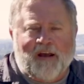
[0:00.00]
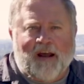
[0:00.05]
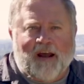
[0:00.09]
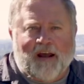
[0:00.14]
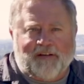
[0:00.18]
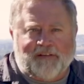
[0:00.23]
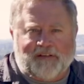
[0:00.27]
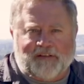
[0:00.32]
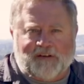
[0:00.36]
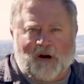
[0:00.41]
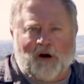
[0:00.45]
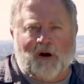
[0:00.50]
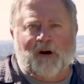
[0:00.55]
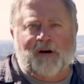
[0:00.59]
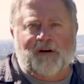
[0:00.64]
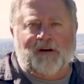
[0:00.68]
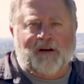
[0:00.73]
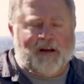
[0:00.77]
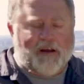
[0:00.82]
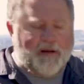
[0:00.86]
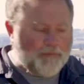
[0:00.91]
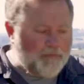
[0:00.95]
and
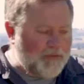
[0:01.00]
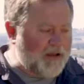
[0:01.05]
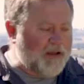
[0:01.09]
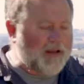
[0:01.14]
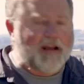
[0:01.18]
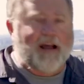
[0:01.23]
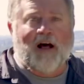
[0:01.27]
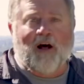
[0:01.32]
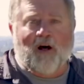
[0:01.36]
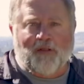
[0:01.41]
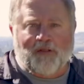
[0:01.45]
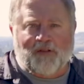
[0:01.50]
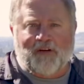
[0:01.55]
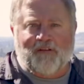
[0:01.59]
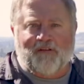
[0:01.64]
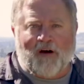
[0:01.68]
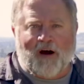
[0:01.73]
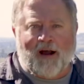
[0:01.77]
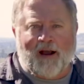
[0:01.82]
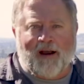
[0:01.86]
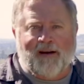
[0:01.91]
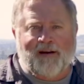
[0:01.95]
start being a healthy
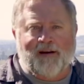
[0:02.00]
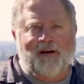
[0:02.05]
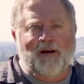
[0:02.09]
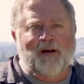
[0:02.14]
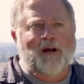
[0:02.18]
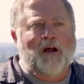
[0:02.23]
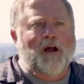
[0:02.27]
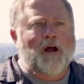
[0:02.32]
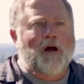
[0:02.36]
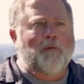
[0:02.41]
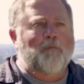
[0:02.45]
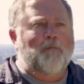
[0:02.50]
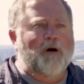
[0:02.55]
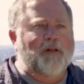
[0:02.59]
vine.